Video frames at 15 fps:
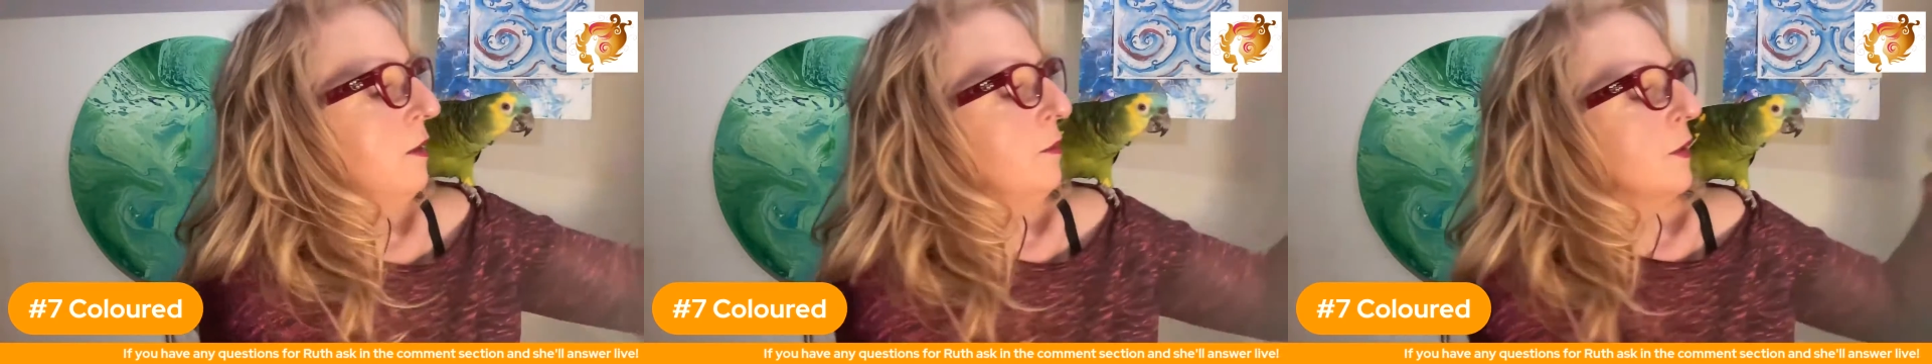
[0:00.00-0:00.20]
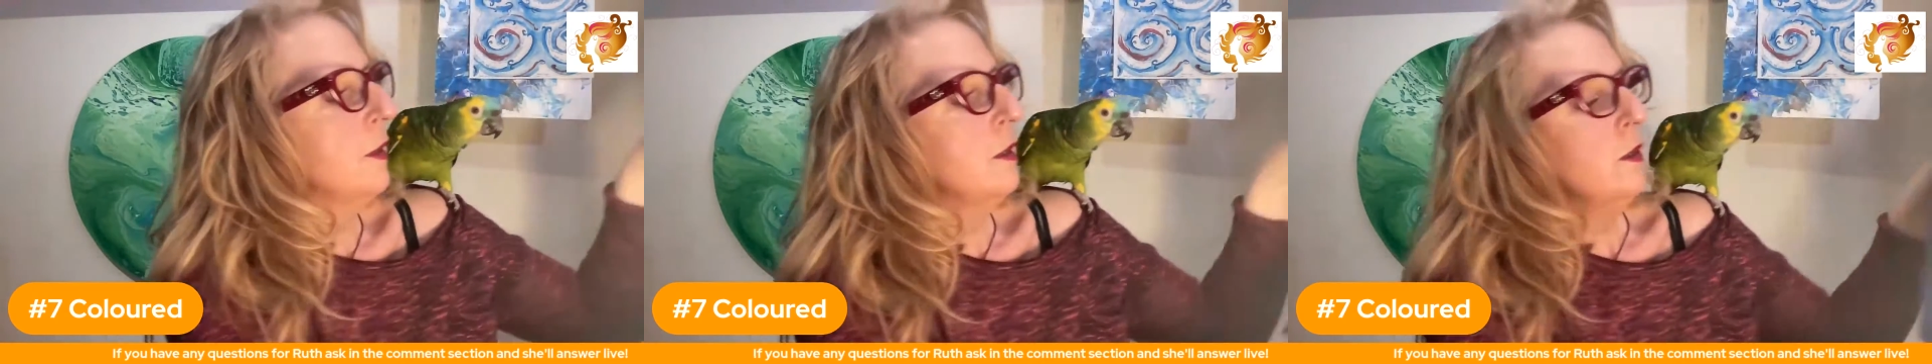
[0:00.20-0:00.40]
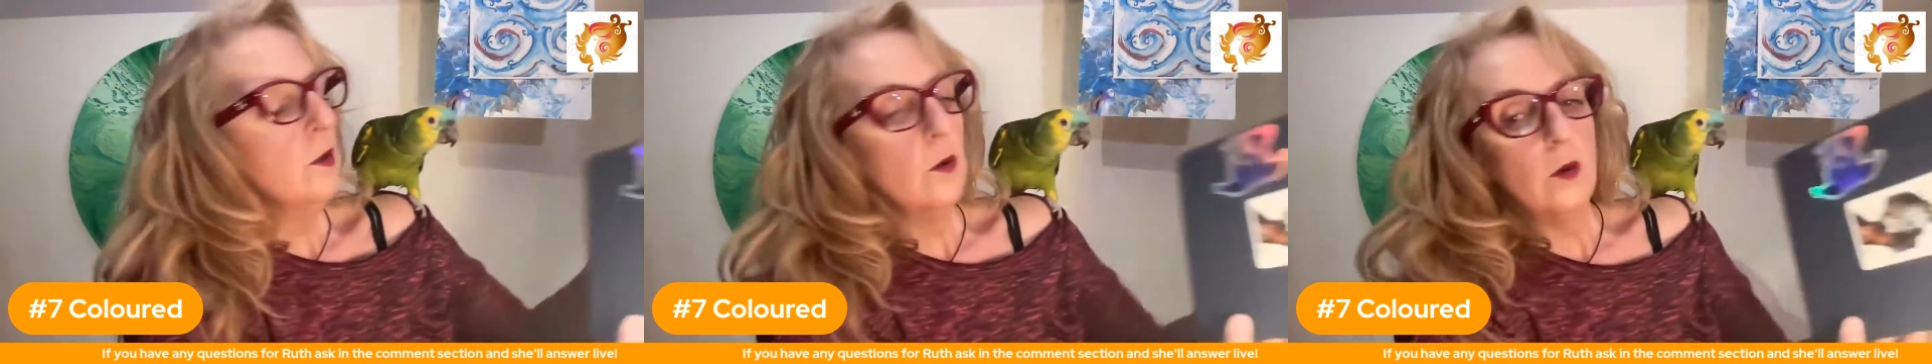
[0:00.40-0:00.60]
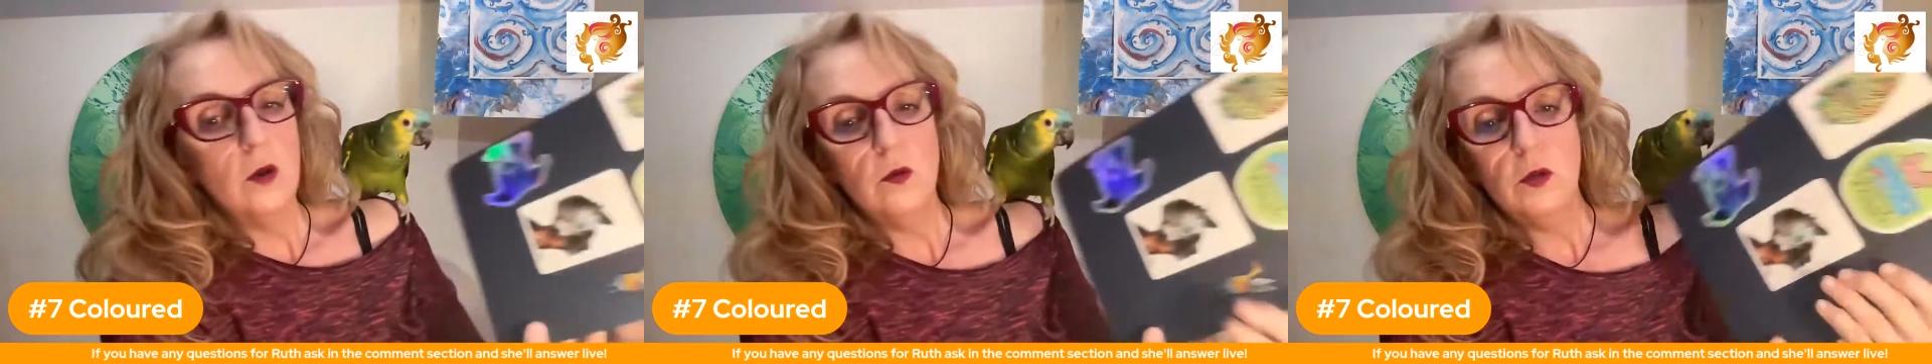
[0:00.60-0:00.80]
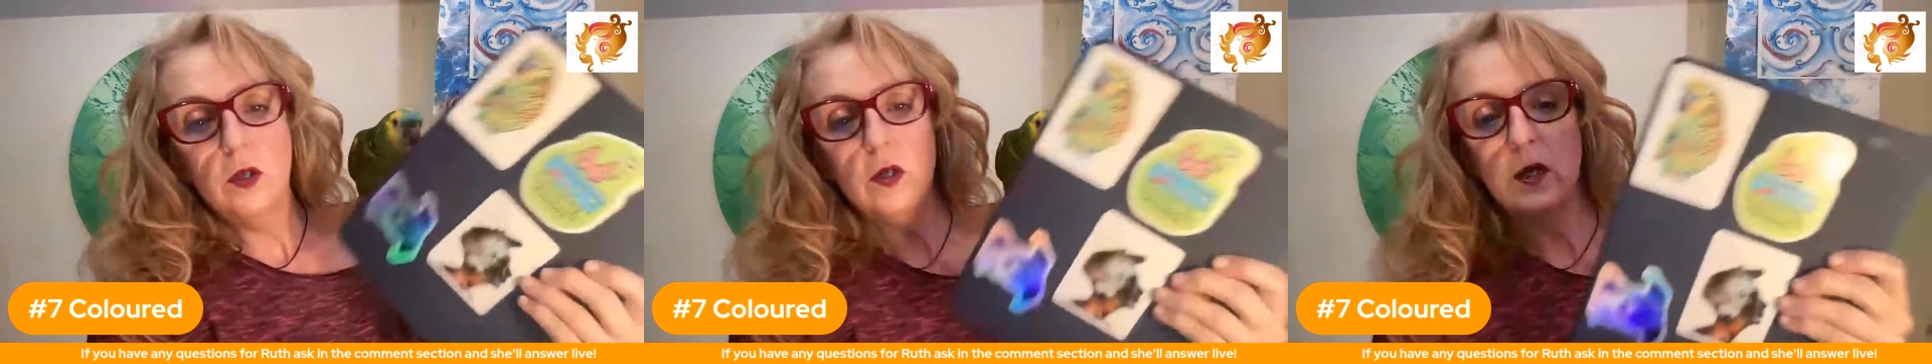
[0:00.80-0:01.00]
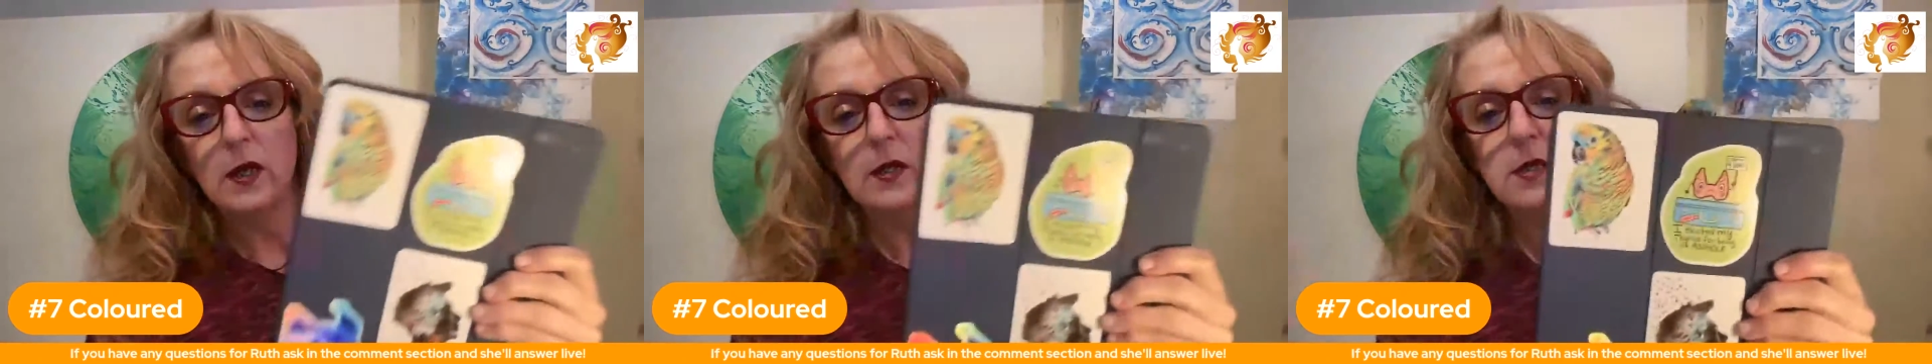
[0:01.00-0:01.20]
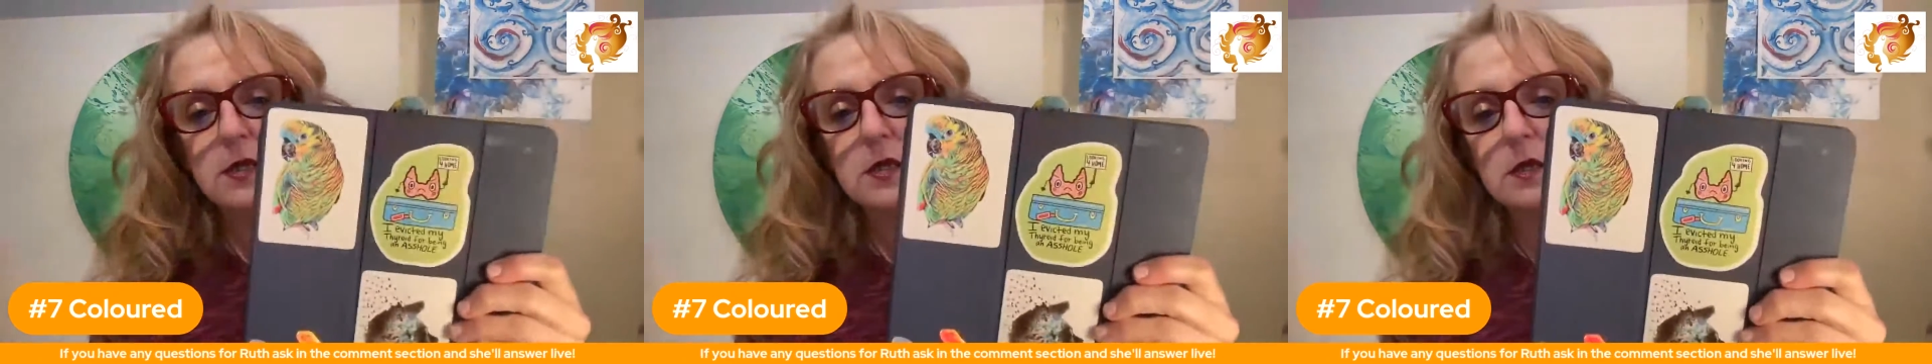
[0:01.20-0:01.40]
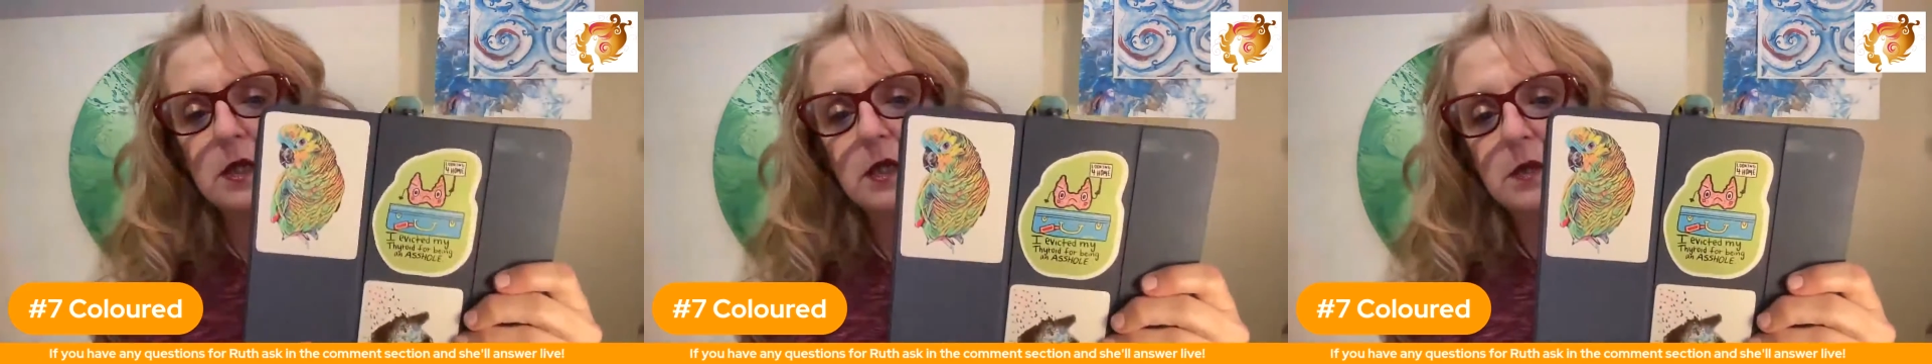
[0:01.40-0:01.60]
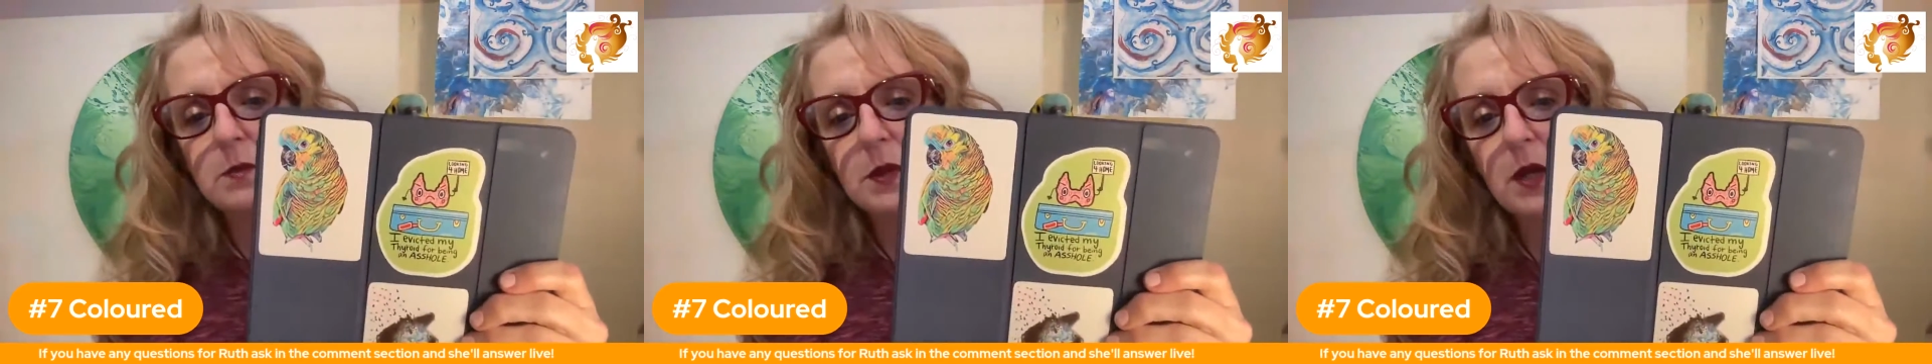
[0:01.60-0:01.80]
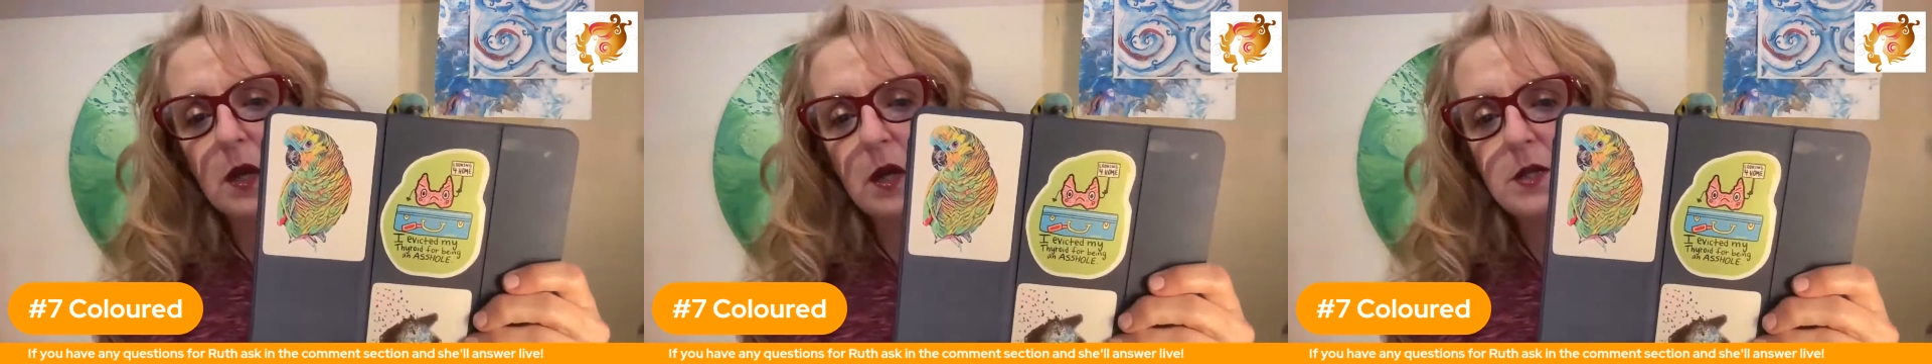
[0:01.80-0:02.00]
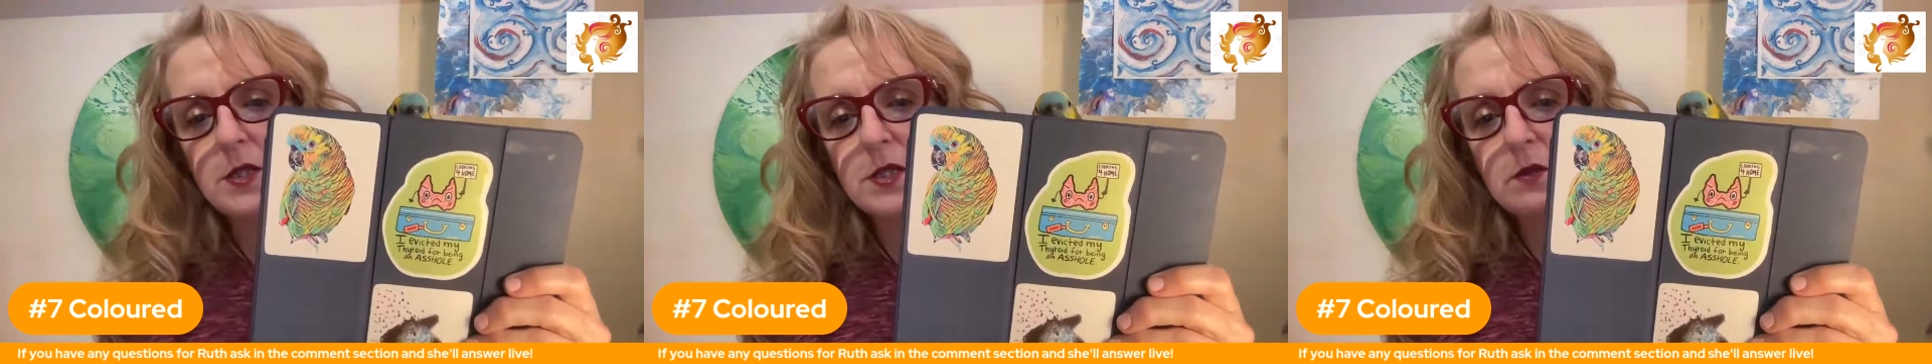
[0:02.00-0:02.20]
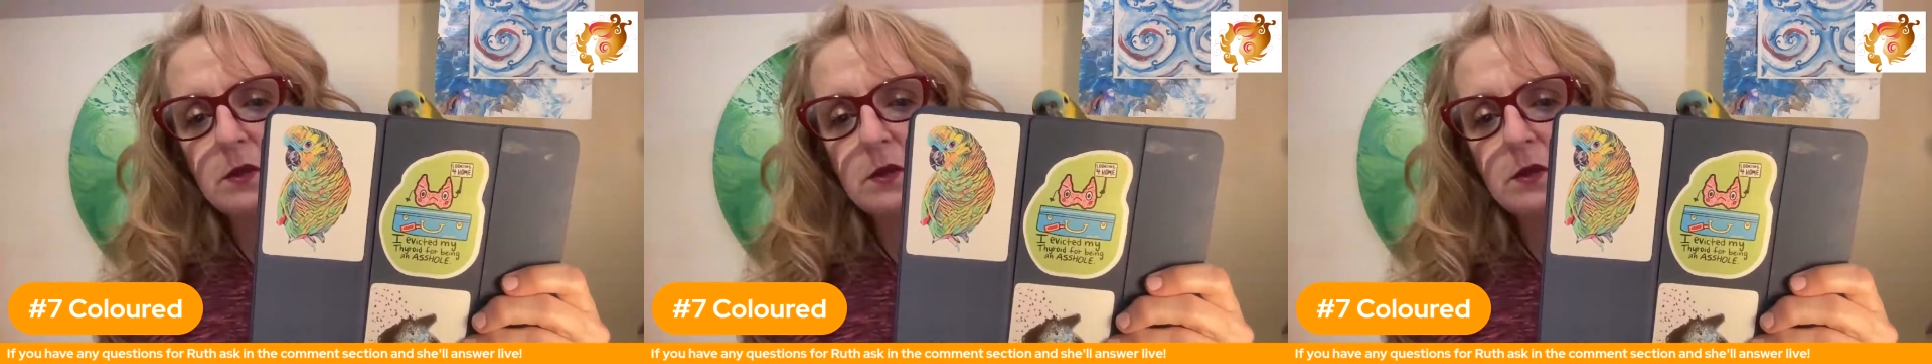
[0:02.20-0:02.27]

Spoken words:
but oh look, it's Picasso